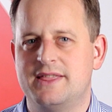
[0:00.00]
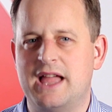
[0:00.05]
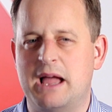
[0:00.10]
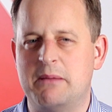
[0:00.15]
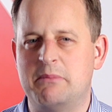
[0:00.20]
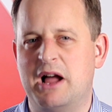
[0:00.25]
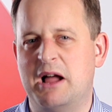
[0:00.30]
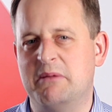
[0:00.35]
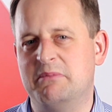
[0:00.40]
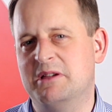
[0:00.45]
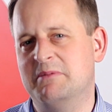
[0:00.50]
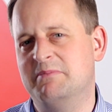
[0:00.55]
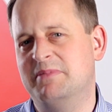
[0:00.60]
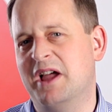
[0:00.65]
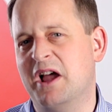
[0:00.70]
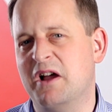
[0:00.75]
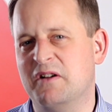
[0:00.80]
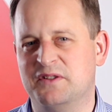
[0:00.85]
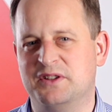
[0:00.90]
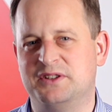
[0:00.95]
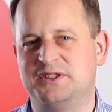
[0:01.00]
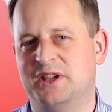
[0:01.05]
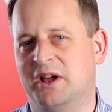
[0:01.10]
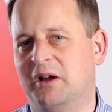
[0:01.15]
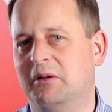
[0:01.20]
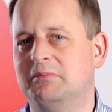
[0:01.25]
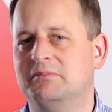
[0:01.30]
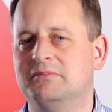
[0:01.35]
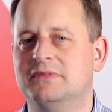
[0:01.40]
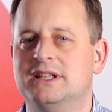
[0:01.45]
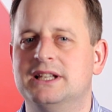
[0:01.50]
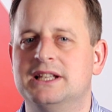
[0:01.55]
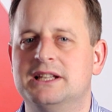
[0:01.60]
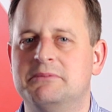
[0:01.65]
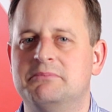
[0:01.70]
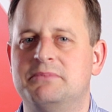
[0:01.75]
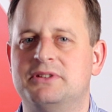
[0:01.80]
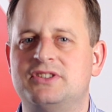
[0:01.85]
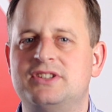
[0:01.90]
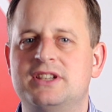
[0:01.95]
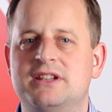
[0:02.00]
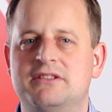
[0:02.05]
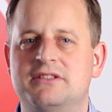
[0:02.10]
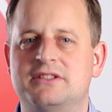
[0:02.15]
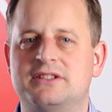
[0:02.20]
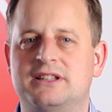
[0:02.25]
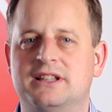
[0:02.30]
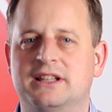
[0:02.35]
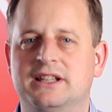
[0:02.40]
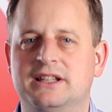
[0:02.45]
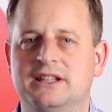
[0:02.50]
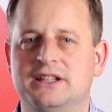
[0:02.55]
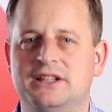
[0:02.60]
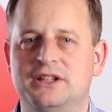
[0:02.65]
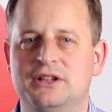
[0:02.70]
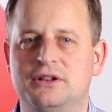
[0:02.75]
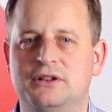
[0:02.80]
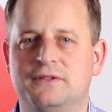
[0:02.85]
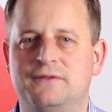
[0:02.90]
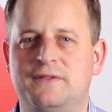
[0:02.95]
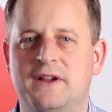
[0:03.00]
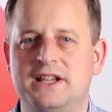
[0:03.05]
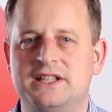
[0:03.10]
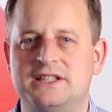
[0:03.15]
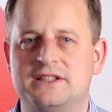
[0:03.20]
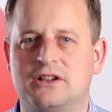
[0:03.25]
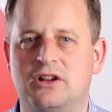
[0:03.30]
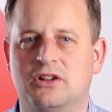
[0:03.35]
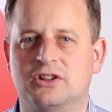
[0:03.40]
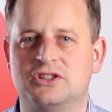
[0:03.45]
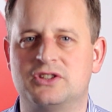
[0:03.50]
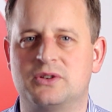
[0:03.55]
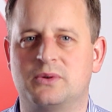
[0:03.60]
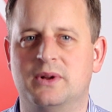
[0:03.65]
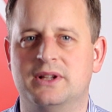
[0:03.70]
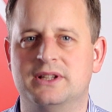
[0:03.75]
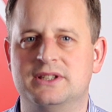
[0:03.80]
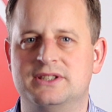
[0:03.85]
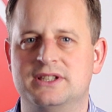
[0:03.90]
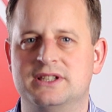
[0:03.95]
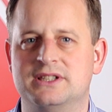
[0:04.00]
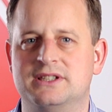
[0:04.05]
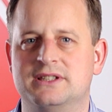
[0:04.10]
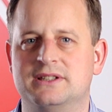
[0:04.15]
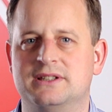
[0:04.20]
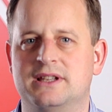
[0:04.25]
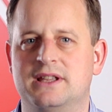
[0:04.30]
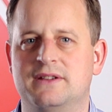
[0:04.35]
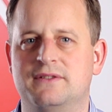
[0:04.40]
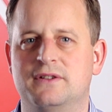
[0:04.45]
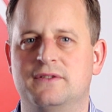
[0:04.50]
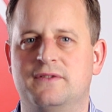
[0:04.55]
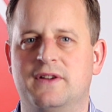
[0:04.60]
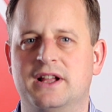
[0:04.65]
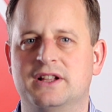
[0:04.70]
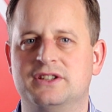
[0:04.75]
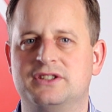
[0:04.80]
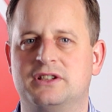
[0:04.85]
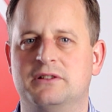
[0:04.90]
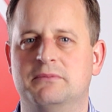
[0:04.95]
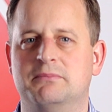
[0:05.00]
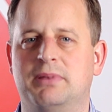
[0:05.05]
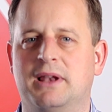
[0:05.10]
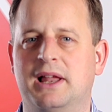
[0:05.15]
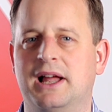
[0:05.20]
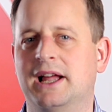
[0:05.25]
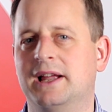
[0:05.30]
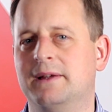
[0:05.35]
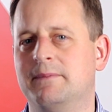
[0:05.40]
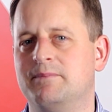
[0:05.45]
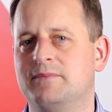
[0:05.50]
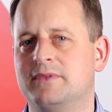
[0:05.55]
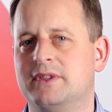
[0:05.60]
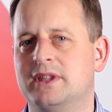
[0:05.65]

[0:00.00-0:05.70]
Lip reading: That might be a bit over the top, but seriously, you could face the consequences if you fail to comply.